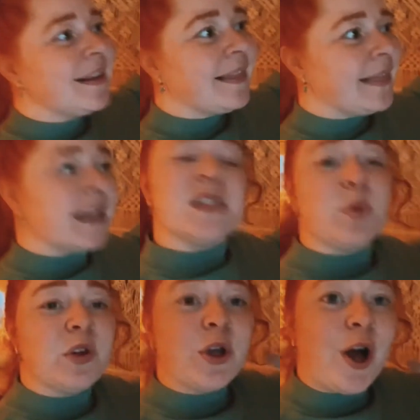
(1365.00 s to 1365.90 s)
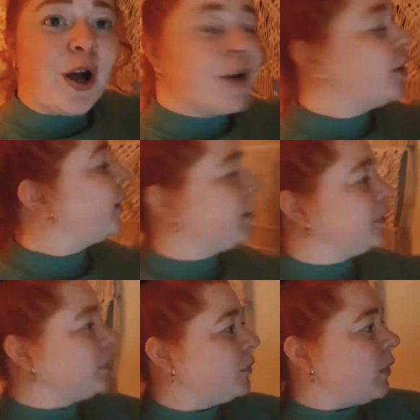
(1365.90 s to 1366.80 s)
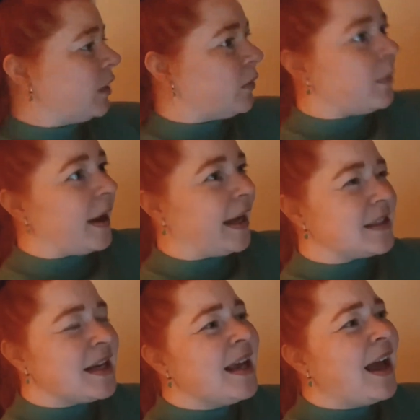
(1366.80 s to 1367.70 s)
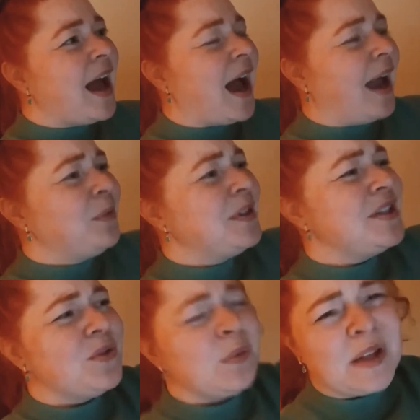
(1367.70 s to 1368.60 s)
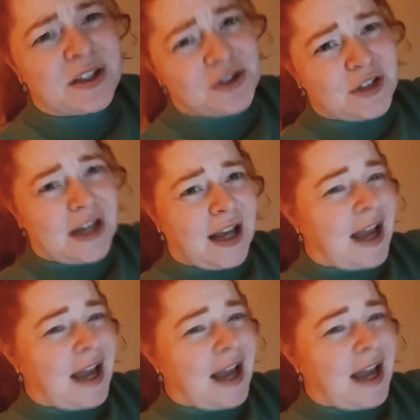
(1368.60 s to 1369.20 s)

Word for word: Let's pull a card while we wait. I wanna do a pleasure deck.